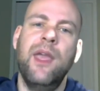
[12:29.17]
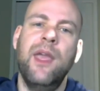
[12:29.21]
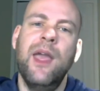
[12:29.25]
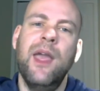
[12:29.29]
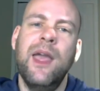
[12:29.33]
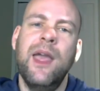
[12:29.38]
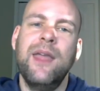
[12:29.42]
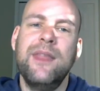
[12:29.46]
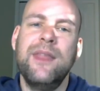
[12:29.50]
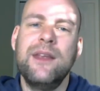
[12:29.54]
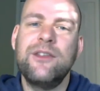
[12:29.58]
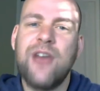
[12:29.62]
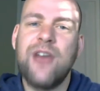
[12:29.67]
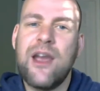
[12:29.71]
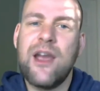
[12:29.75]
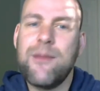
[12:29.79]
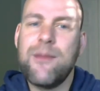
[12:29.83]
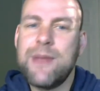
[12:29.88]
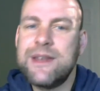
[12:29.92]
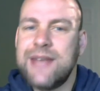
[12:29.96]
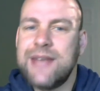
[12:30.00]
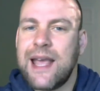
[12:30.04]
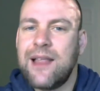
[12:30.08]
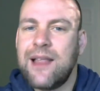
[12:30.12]
The entire
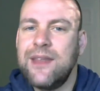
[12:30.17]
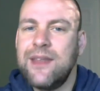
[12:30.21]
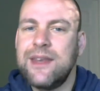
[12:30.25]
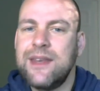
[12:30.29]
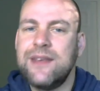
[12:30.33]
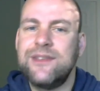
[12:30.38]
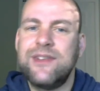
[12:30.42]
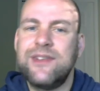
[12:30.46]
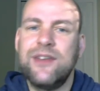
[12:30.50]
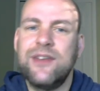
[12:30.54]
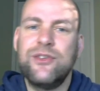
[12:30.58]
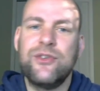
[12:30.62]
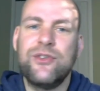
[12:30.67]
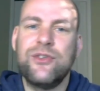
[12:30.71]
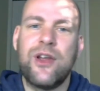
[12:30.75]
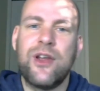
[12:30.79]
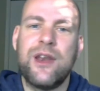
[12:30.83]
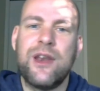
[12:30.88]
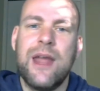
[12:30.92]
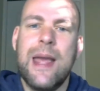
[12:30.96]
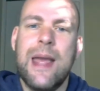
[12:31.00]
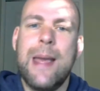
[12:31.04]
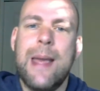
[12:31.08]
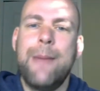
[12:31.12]
mentality is centered
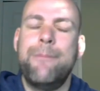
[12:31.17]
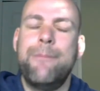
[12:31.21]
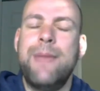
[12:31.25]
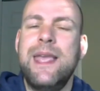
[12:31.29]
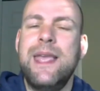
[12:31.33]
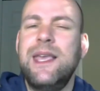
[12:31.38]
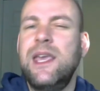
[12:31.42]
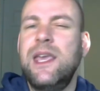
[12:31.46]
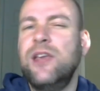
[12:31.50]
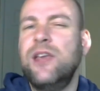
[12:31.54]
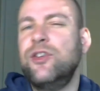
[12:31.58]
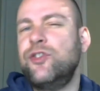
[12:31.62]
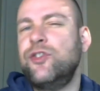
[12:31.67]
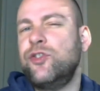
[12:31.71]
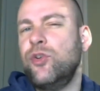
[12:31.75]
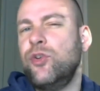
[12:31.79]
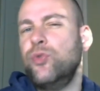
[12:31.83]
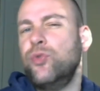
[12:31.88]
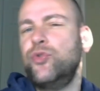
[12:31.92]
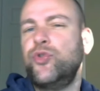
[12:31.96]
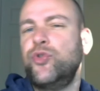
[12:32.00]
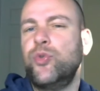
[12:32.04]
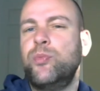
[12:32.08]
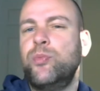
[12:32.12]
on making
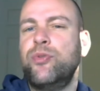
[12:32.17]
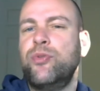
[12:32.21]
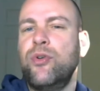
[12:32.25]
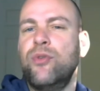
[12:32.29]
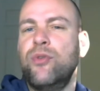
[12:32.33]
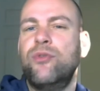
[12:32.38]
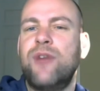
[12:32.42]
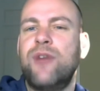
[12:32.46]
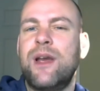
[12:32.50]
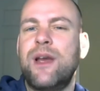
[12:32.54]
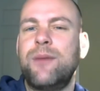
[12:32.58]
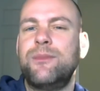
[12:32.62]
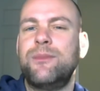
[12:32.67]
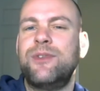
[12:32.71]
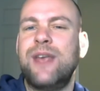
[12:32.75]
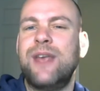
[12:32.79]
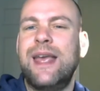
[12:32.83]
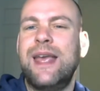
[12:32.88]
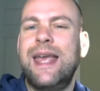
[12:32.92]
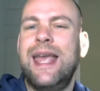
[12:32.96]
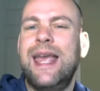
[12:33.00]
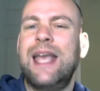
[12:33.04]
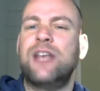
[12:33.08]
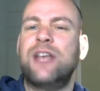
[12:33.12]
social programs
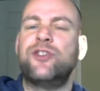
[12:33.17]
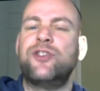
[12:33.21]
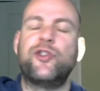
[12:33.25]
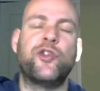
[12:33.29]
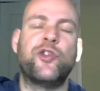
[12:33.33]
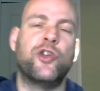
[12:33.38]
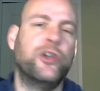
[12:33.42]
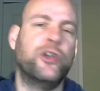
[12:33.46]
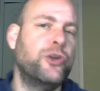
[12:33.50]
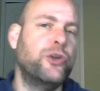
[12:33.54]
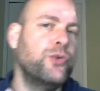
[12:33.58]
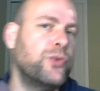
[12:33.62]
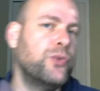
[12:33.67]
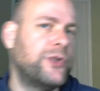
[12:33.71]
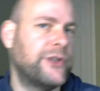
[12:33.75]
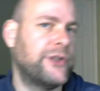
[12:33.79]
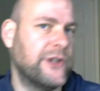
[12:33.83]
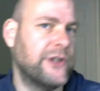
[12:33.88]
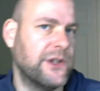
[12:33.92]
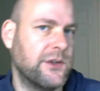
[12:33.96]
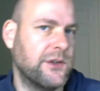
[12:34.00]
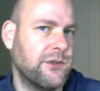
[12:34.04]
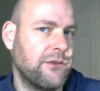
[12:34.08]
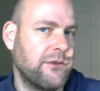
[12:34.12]

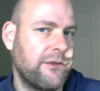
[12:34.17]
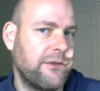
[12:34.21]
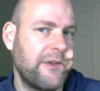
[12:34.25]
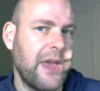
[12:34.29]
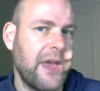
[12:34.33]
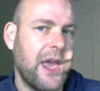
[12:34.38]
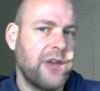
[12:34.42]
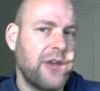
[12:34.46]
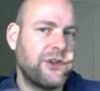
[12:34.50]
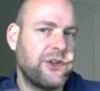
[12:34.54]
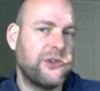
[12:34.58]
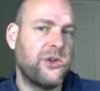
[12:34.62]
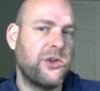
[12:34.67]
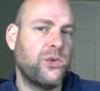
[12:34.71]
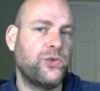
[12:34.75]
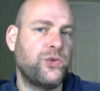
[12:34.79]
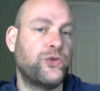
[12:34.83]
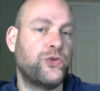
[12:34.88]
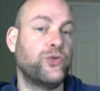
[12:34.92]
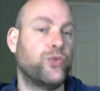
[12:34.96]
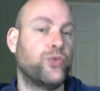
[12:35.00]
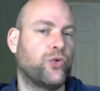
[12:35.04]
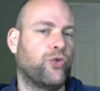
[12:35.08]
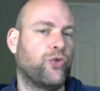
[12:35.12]
exclusive to those
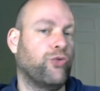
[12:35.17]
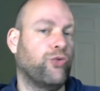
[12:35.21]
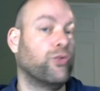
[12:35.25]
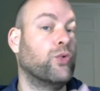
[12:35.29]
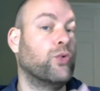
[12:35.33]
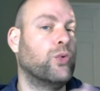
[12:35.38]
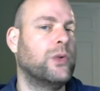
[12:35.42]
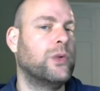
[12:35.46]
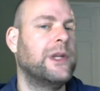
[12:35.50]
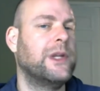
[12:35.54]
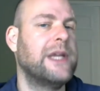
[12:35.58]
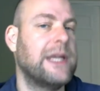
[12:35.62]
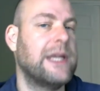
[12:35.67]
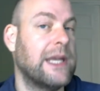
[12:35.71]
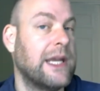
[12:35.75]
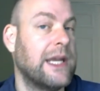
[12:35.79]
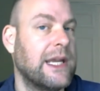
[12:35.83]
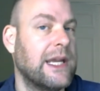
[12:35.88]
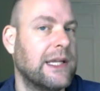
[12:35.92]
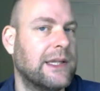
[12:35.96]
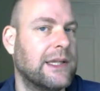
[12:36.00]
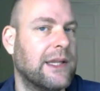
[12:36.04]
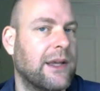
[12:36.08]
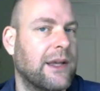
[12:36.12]
who truly
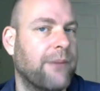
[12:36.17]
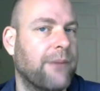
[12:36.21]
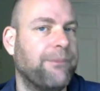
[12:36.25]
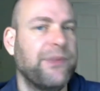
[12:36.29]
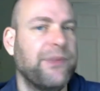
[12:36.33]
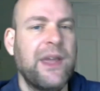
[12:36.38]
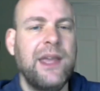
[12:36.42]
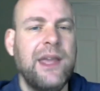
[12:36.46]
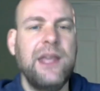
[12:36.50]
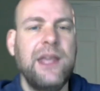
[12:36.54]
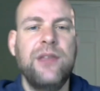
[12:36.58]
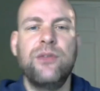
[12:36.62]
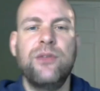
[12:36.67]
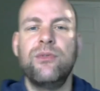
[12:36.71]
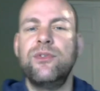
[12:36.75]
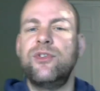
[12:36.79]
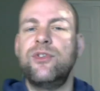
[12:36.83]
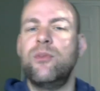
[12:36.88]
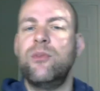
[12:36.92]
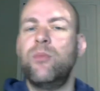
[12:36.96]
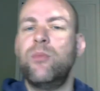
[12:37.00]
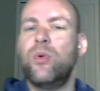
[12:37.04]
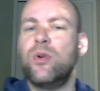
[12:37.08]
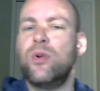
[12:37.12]
need them, either as
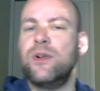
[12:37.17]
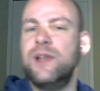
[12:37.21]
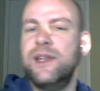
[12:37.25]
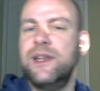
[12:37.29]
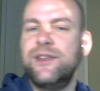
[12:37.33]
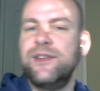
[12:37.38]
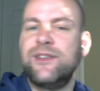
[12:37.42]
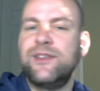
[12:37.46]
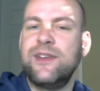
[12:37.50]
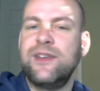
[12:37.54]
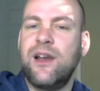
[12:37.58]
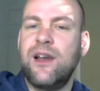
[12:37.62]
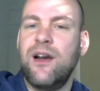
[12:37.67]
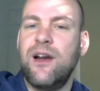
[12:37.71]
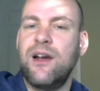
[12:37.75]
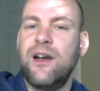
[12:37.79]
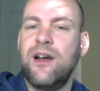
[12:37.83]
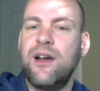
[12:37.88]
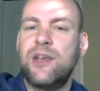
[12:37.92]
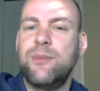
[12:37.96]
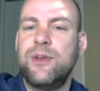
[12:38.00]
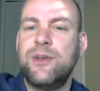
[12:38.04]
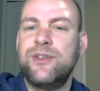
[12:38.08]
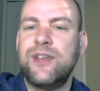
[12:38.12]
a moralistic
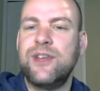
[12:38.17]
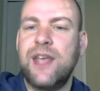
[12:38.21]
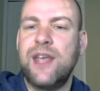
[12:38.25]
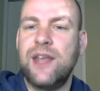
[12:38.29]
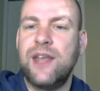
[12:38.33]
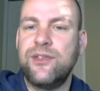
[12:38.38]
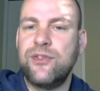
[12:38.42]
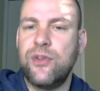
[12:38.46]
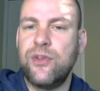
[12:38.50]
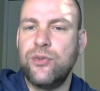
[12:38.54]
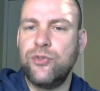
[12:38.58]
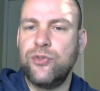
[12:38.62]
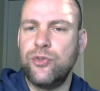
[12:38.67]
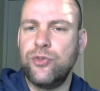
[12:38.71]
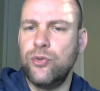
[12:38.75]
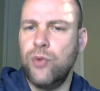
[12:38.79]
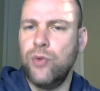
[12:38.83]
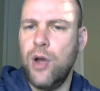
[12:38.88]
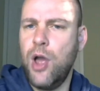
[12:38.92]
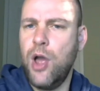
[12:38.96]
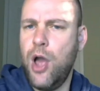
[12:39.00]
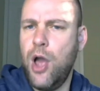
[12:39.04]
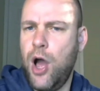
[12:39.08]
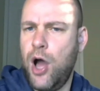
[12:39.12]
argument against those
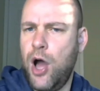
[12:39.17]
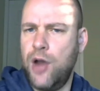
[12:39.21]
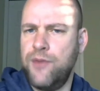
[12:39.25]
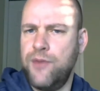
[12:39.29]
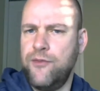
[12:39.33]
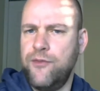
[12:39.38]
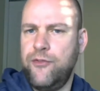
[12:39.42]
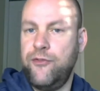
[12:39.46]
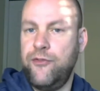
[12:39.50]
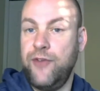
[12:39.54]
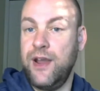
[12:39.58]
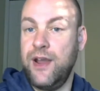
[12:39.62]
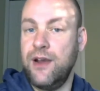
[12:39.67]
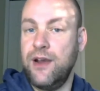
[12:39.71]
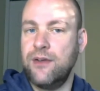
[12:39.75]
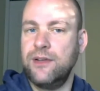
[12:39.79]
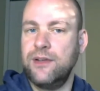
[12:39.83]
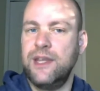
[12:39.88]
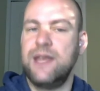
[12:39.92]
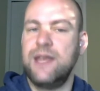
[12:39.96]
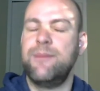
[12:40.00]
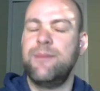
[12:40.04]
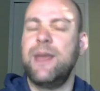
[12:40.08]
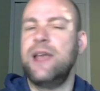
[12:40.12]
who
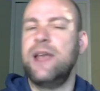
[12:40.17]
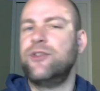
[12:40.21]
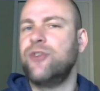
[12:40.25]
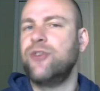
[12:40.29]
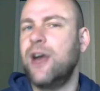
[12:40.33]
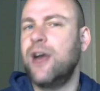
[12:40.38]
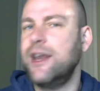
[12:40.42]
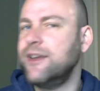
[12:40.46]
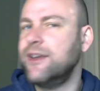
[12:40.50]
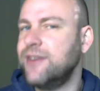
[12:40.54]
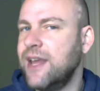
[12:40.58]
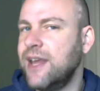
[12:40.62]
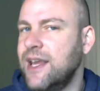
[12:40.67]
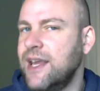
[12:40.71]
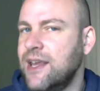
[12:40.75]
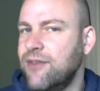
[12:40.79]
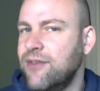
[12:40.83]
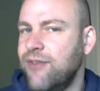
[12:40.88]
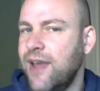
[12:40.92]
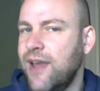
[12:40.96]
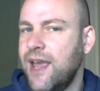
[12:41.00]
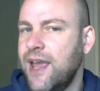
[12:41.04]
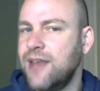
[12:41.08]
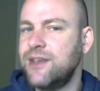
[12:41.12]
unfairly may try to take
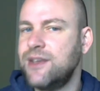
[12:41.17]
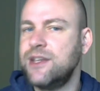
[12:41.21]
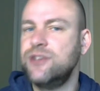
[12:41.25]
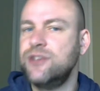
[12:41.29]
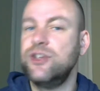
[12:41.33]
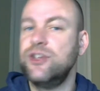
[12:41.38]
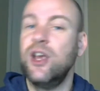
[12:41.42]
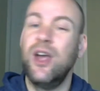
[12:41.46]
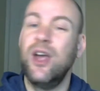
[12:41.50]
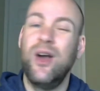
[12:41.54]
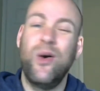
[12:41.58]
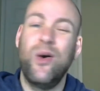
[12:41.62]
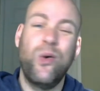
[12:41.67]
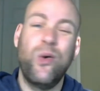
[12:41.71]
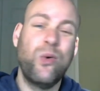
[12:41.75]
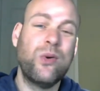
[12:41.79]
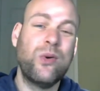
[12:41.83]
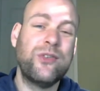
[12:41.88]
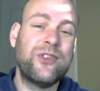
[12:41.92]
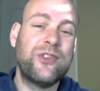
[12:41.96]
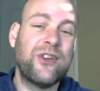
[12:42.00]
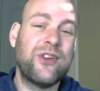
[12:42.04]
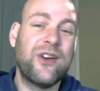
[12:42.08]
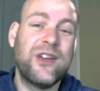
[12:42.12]
advantage, or
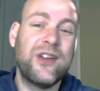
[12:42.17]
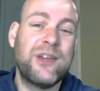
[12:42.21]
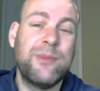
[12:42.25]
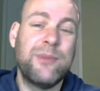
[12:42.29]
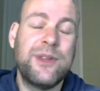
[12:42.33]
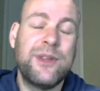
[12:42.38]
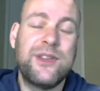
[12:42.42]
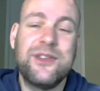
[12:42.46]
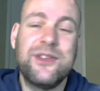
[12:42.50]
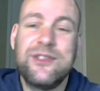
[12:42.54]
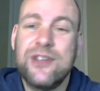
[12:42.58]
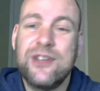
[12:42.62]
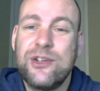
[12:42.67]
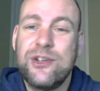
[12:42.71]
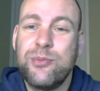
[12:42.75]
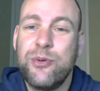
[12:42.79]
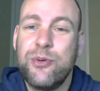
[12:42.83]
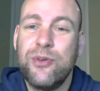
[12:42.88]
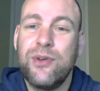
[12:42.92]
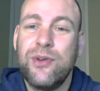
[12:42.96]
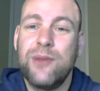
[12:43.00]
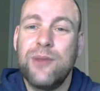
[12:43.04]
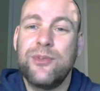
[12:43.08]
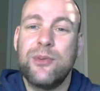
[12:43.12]
as an argument that such
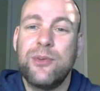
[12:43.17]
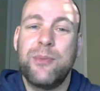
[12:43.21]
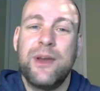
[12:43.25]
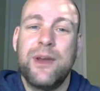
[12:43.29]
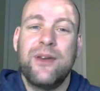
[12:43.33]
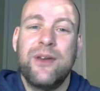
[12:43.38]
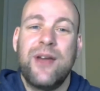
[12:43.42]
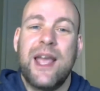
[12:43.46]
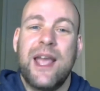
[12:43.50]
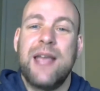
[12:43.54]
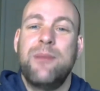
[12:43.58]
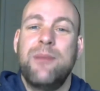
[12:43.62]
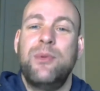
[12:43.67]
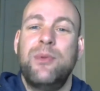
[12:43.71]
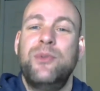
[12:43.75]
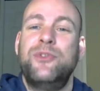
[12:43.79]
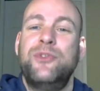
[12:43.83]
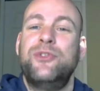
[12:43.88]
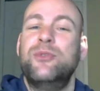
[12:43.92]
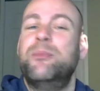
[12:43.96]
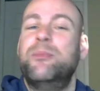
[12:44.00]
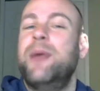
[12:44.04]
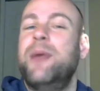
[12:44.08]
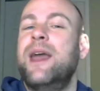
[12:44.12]
programs are better able
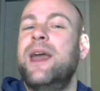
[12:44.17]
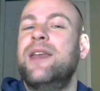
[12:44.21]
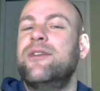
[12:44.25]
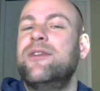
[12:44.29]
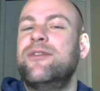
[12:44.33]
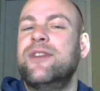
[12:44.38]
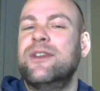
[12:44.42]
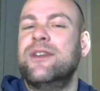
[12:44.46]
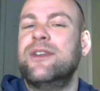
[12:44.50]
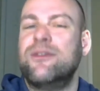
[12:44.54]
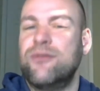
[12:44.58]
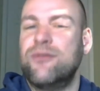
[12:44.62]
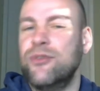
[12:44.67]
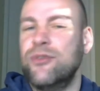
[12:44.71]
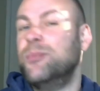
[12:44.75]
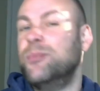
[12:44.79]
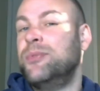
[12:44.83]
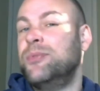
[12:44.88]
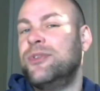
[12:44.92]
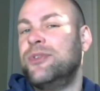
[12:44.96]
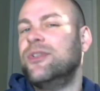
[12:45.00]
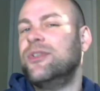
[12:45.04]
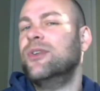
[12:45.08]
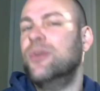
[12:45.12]
to benefit
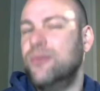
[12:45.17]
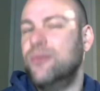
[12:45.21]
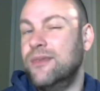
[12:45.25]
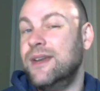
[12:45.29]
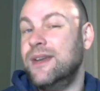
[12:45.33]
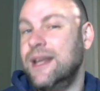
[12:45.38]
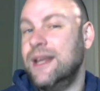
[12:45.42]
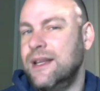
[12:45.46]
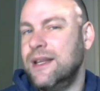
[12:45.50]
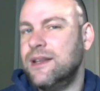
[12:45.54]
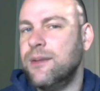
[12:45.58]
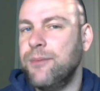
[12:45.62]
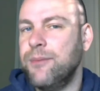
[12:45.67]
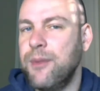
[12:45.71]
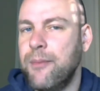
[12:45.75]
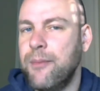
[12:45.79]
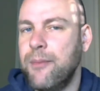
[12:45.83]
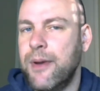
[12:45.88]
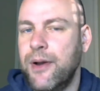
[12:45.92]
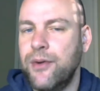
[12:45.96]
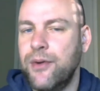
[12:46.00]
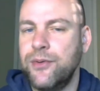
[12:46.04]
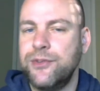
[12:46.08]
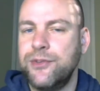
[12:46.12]
groups who need them the
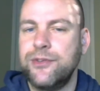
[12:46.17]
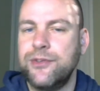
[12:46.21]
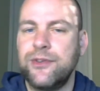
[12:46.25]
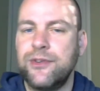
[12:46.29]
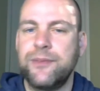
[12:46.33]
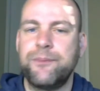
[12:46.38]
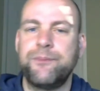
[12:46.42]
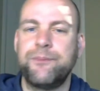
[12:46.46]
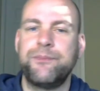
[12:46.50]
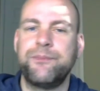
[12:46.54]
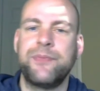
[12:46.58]
most.